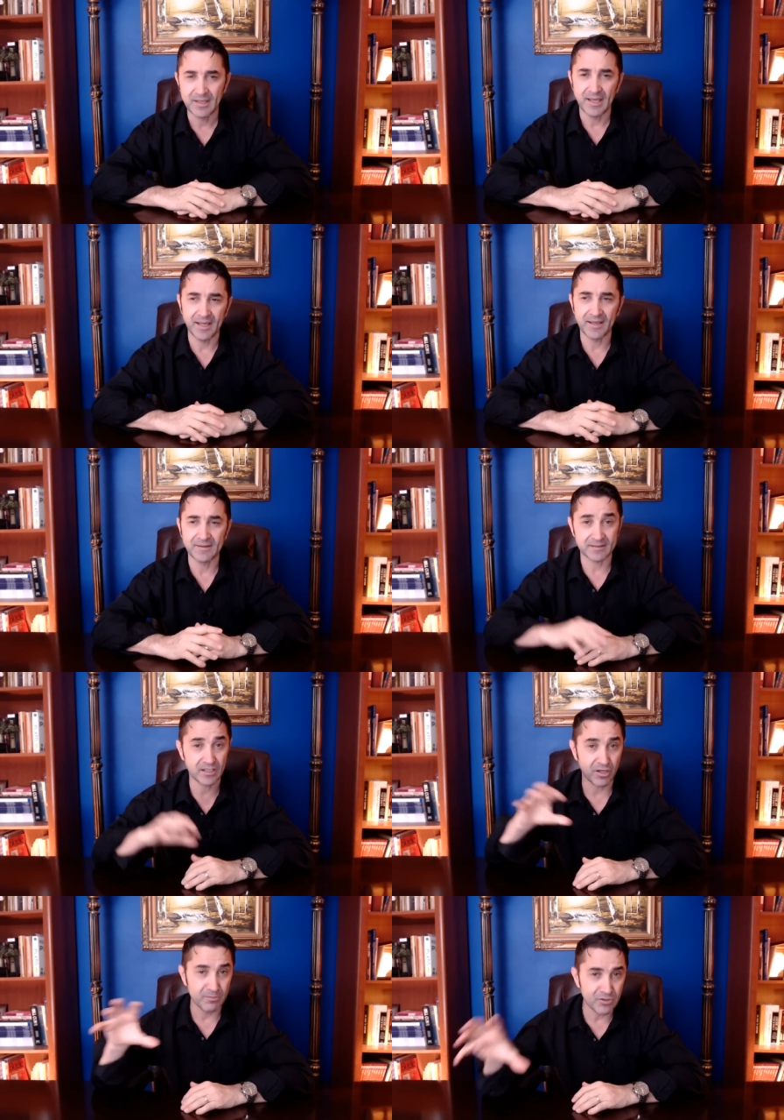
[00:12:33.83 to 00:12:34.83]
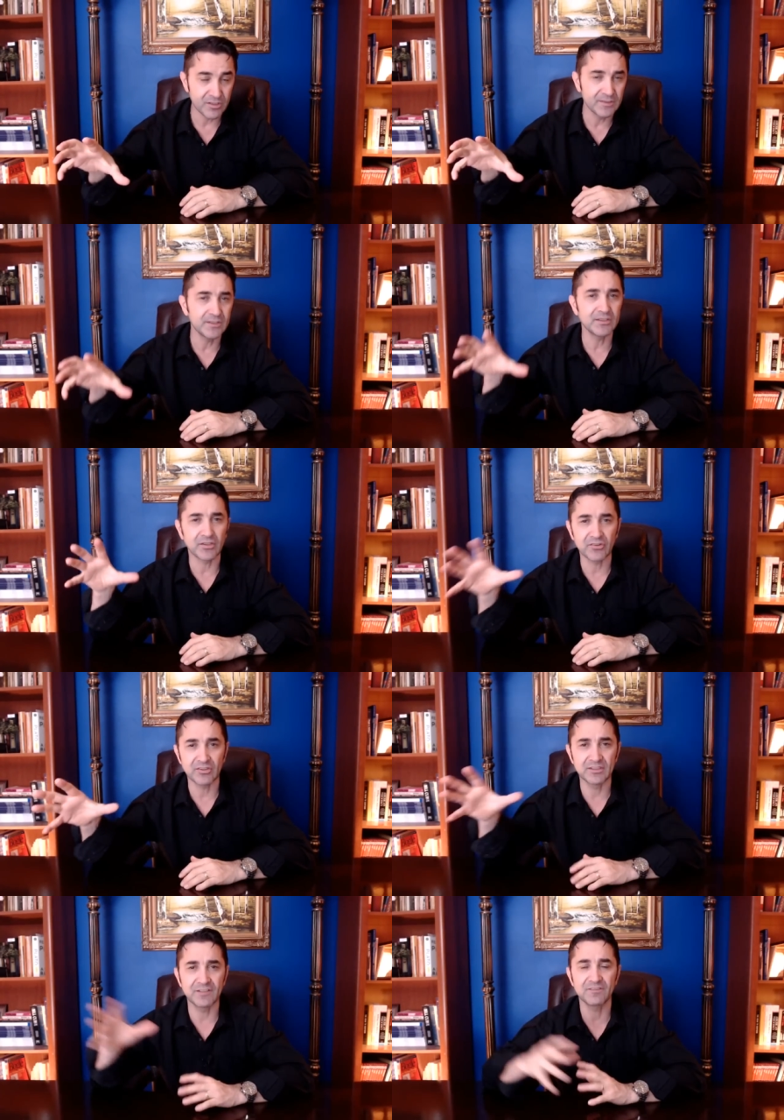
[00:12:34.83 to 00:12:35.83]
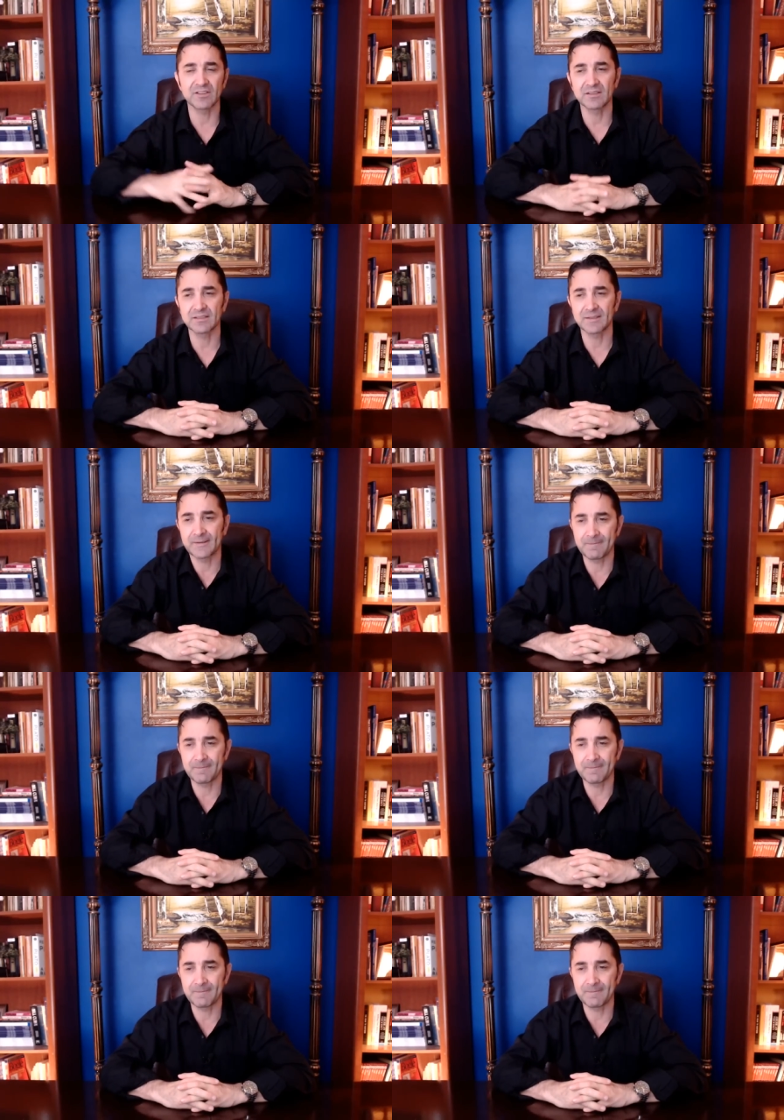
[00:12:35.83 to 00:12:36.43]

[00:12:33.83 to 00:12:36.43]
And as a community, as a different, uh,